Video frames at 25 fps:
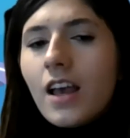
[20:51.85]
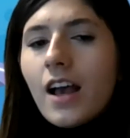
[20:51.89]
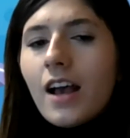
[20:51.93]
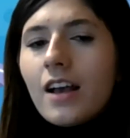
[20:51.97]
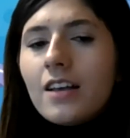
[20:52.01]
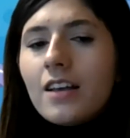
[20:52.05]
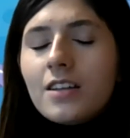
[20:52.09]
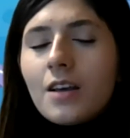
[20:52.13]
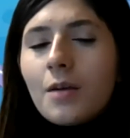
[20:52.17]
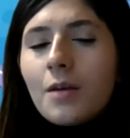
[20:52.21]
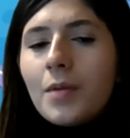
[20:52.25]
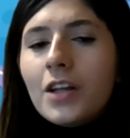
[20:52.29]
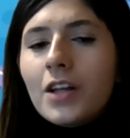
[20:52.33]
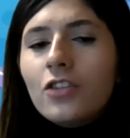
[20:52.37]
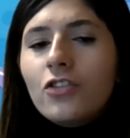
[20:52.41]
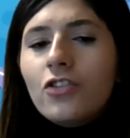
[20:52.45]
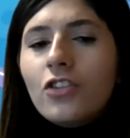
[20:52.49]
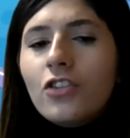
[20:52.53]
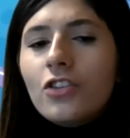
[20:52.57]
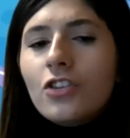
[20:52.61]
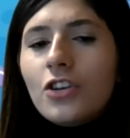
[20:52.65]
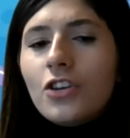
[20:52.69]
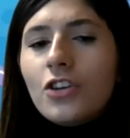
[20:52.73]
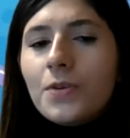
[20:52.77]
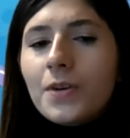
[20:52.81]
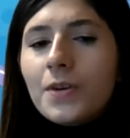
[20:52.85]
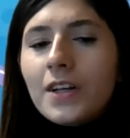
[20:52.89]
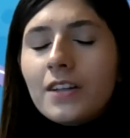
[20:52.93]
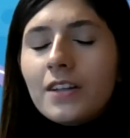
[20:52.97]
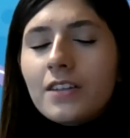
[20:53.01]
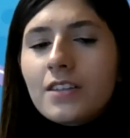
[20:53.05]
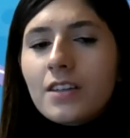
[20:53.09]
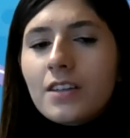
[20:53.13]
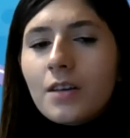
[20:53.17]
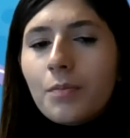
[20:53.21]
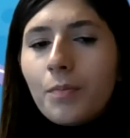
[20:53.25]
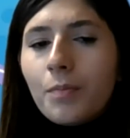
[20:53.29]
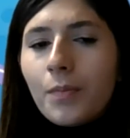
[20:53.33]
As I mentioned, you can
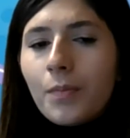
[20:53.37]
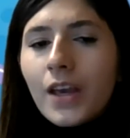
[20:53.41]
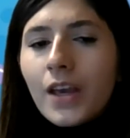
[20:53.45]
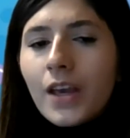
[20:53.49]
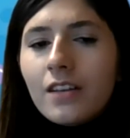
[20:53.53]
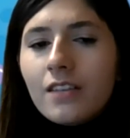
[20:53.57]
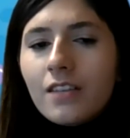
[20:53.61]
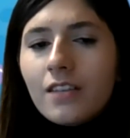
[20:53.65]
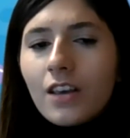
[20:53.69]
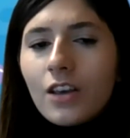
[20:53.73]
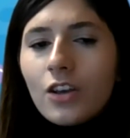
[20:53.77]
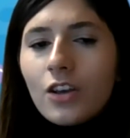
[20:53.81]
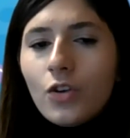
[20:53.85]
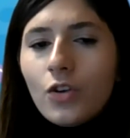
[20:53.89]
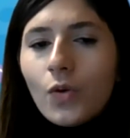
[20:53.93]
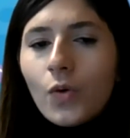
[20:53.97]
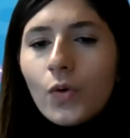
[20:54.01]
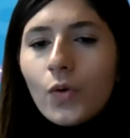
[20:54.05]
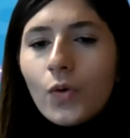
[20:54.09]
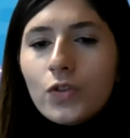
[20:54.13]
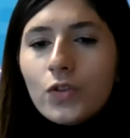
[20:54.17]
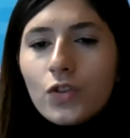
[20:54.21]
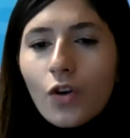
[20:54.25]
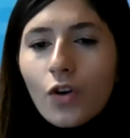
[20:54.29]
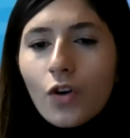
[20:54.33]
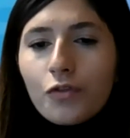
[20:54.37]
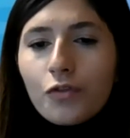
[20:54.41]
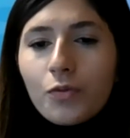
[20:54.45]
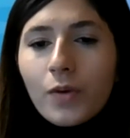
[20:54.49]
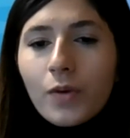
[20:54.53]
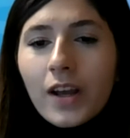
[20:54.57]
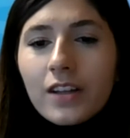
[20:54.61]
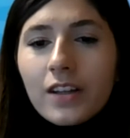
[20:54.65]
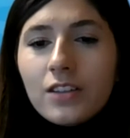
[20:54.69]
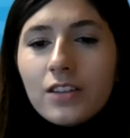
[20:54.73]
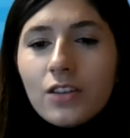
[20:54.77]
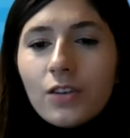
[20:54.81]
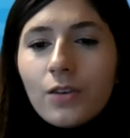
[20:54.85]
submit your
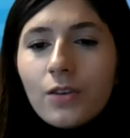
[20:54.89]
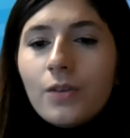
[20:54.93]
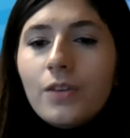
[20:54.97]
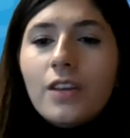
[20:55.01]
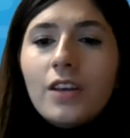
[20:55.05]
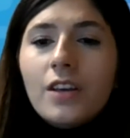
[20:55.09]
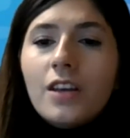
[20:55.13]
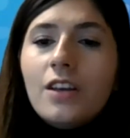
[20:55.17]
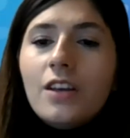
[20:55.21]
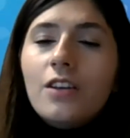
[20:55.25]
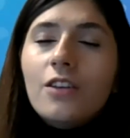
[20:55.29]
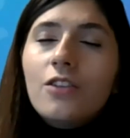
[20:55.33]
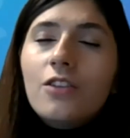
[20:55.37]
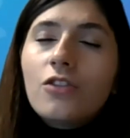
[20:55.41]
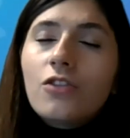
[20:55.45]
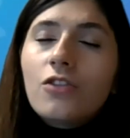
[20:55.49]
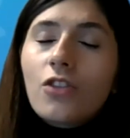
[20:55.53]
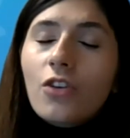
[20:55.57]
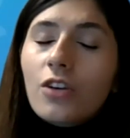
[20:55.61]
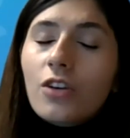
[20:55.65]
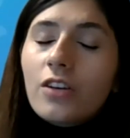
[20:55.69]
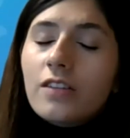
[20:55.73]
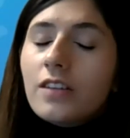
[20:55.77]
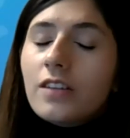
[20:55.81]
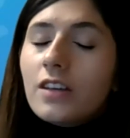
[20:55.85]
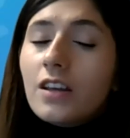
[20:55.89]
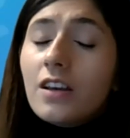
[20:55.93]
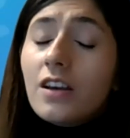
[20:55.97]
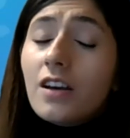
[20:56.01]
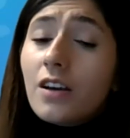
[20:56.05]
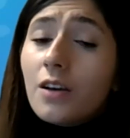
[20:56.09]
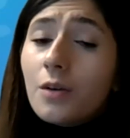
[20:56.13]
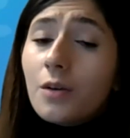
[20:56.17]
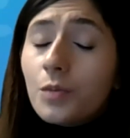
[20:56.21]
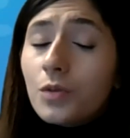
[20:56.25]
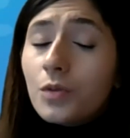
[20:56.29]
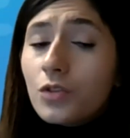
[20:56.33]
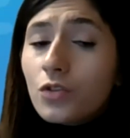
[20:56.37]
software to the Chocolatey
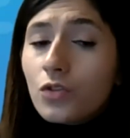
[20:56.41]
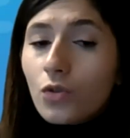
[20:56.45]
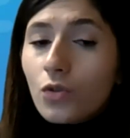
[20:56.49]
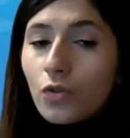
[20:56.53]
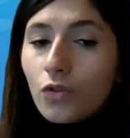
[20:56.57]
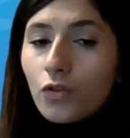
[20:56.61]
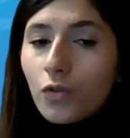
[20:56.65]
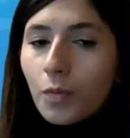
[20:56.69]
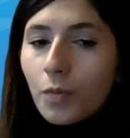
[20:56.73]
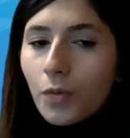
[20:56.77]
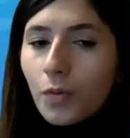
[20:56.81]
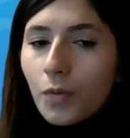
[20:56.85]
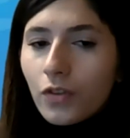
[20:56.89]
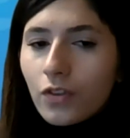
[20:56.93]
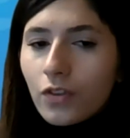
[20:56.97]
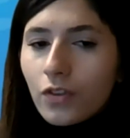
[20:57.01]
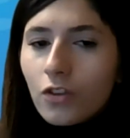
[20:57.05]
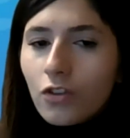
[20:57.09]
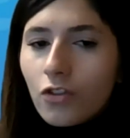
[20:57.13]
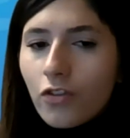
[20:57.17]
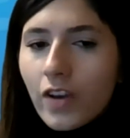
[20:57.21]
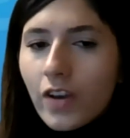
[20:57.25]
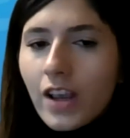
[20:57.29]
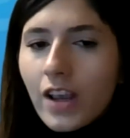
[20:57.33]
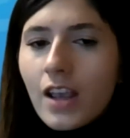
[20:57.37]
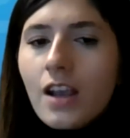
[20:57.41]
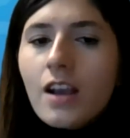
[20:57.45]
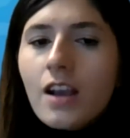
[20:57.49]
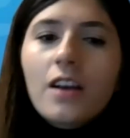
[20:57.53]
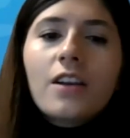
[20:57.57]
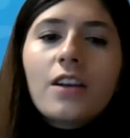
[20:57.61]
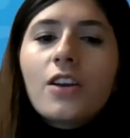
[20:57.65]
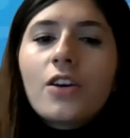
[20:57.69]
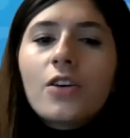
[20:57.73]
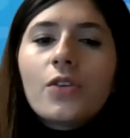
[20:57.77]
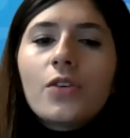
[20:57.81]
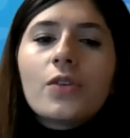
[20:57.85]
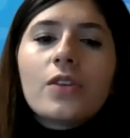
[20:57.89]
open source repository. I
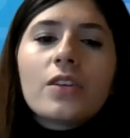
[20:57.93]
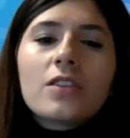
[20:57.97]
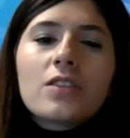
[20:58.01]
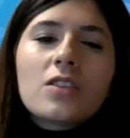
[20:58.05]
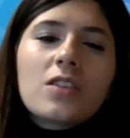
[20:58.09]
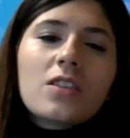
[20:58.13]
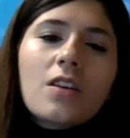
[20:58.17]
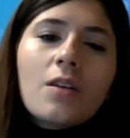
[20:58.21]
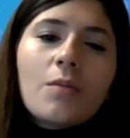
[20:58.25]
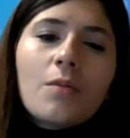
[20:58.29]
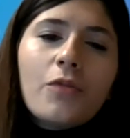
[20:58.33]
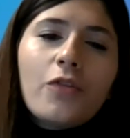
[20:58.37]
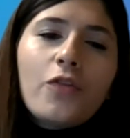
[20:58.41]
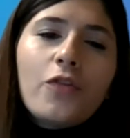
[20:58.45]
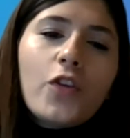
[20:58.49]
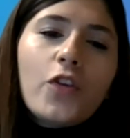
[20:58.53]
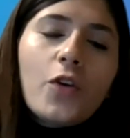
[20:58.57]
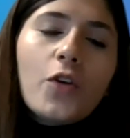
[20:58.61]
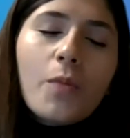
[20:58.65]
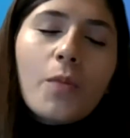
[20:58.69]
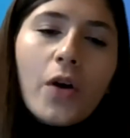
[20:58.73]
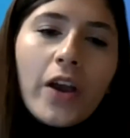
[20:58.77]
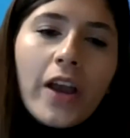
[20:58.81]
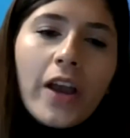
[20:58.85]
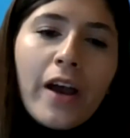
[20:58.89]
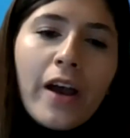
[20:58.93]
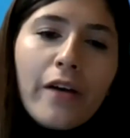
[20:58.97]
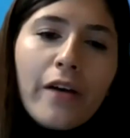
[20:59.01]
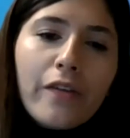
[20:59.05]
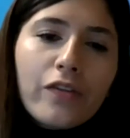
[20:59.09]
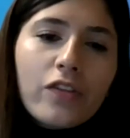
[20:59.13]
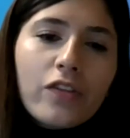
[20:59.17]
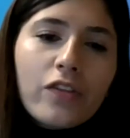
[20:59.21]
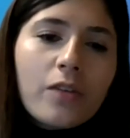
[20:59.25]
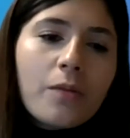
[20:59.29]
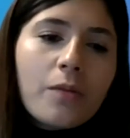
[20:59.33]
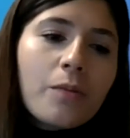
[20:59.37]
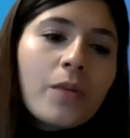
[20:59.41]
know that some of you might have
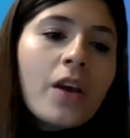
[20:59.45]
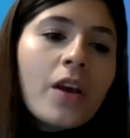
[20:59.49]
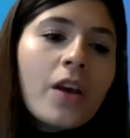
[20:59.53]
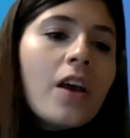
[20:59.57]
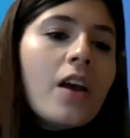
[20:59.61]
some